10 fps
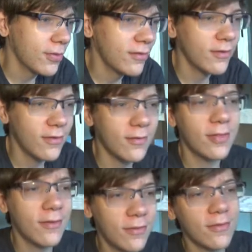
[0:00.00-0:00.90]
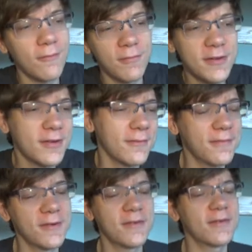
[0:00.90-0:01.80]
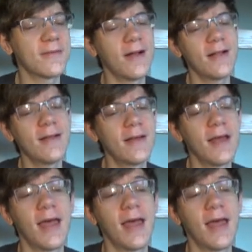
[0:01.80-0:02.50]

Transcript: This is a bishop, first of all.